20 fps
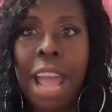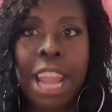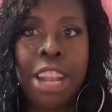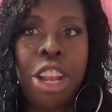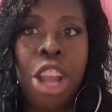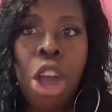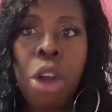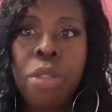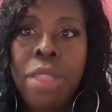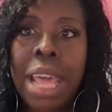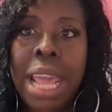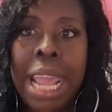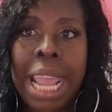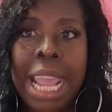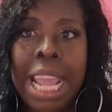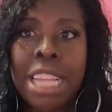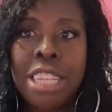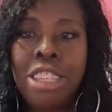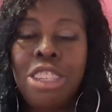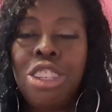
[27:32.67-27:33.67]
if I
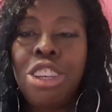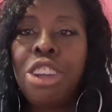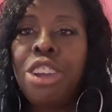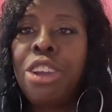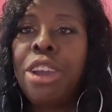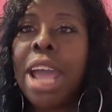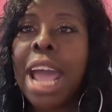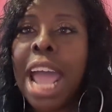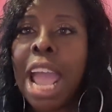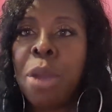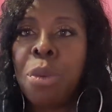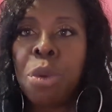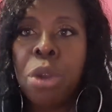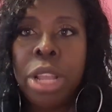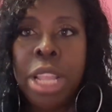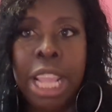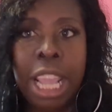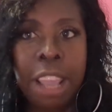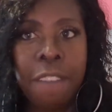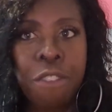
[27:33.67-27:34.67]
know the answer,
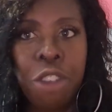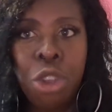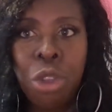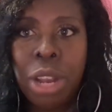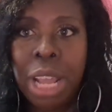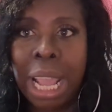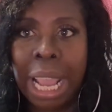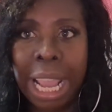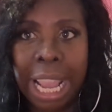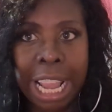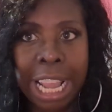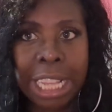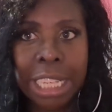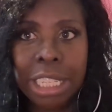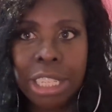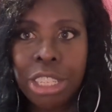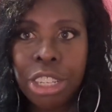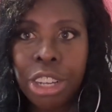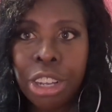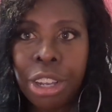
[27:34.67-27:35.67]
I will give you the
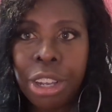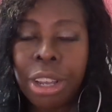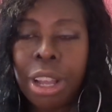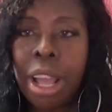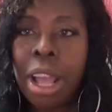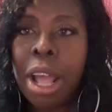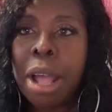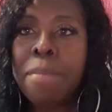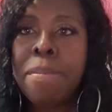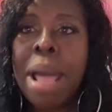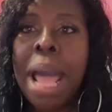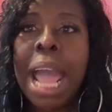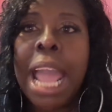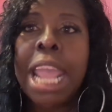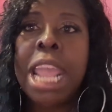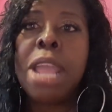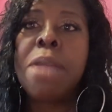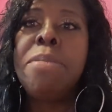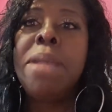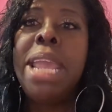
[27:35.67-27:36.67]
answer.
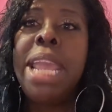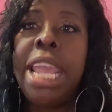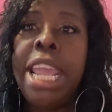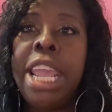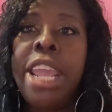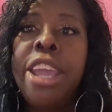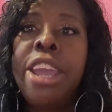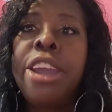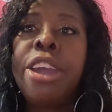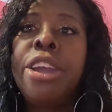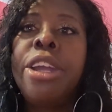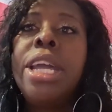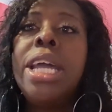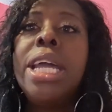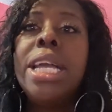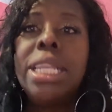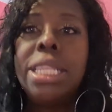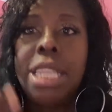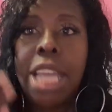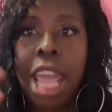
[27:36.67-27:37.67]
I am
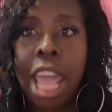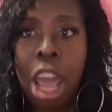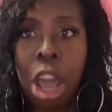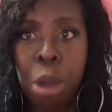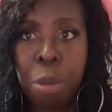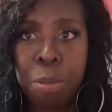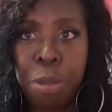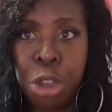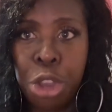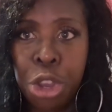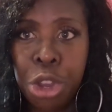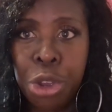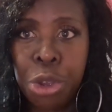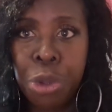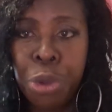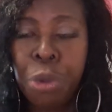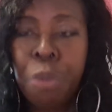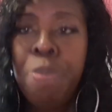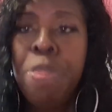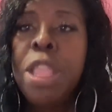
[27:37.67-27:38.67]
here to help
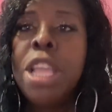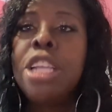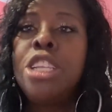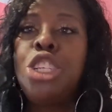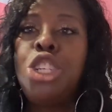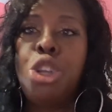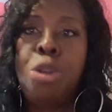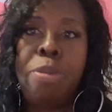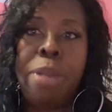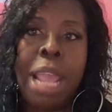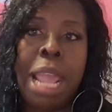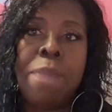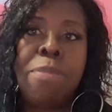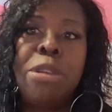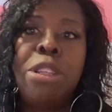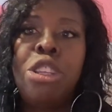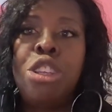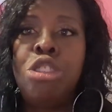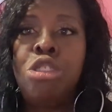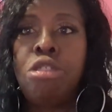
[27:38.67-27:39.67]
you to
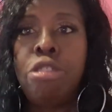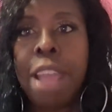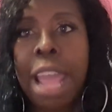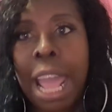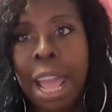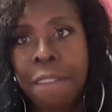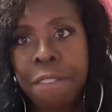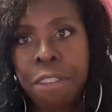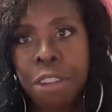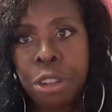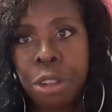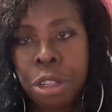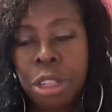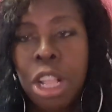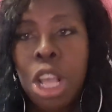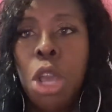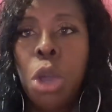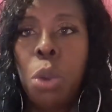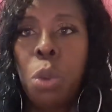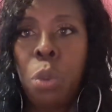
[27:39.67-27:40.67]
be able to
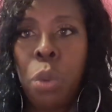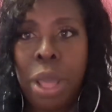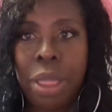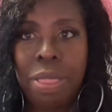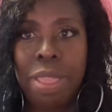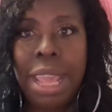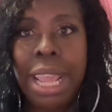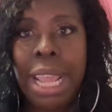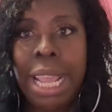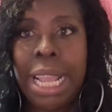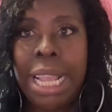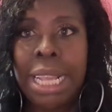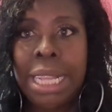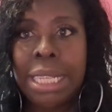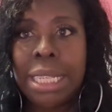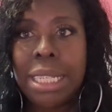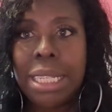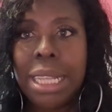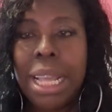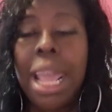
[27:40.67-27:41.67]
travel with
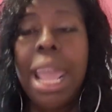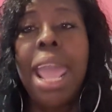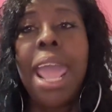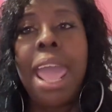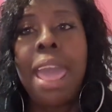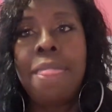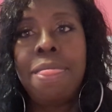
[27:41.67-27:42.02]
ease.